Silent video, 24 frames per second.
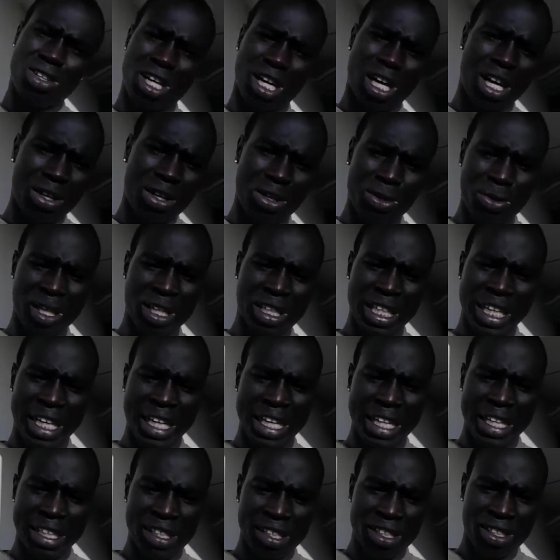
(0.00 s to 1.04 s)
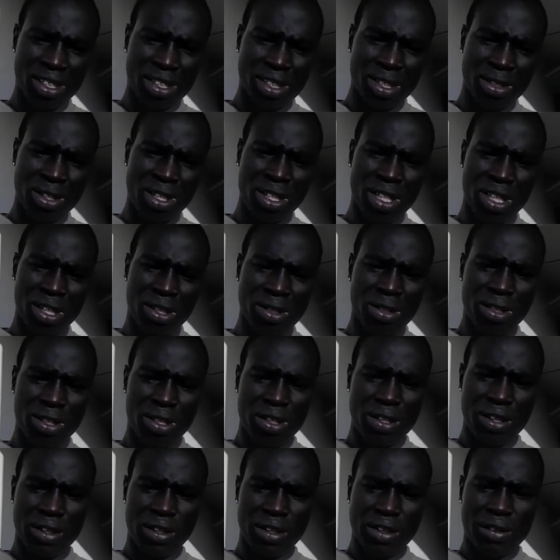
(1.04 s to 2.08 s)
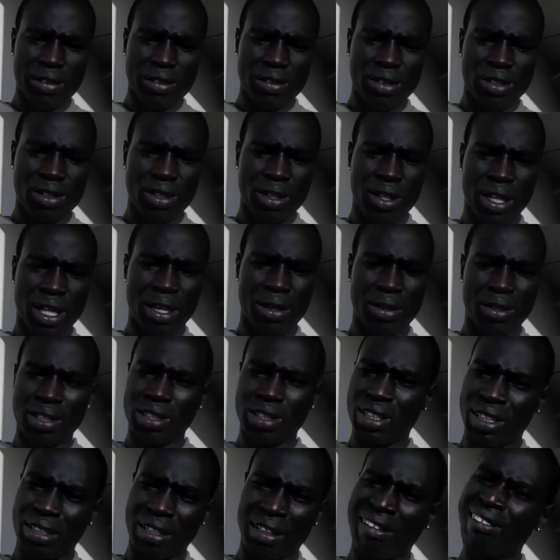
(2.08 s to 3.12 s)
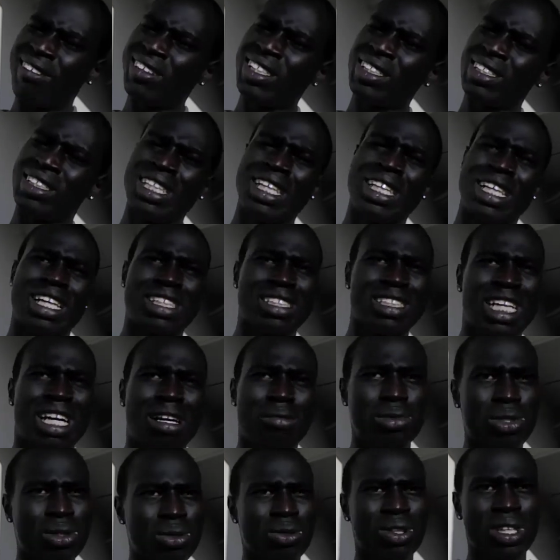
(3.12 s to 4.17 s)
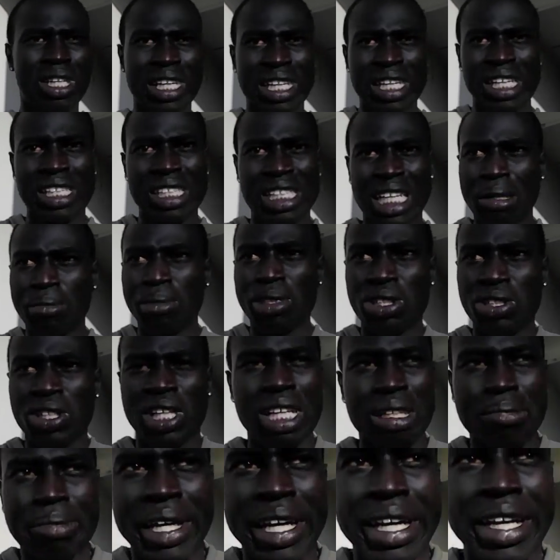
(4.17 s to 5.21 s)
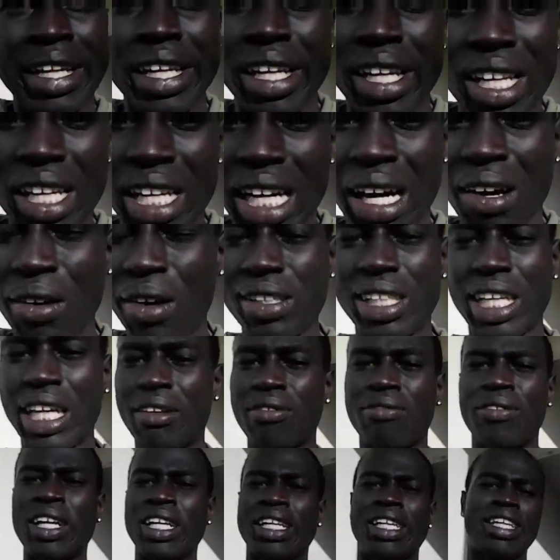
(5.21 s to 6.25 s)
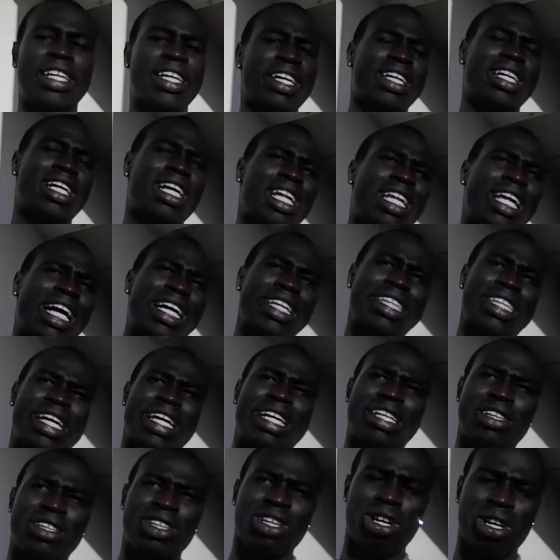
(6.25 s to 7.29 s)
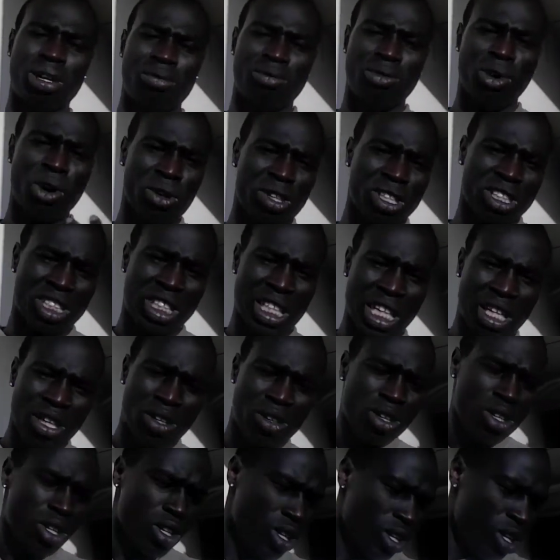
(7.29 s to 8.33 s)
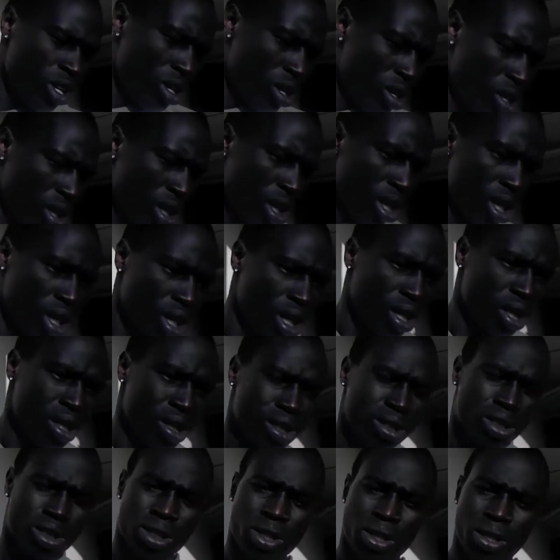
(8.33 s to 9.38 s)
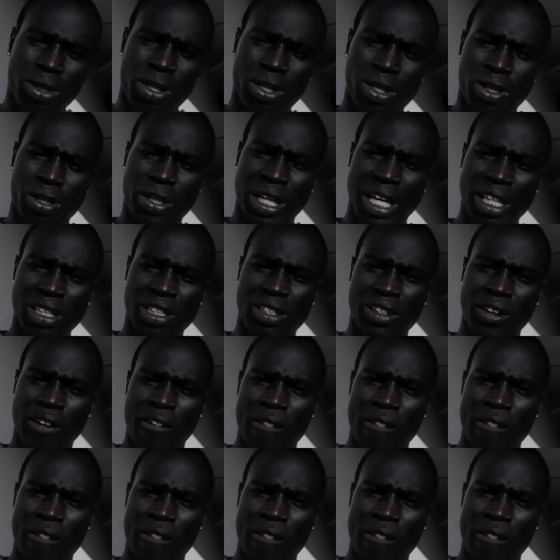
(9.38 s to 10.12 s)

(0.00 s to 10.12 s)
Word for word: uh, you would have died. So you know, so I was ever since then I stopped doing any type of drug, man. I was like, fuck it, and I like that. You know, I'm focused now. Uh, so, you know, you know that's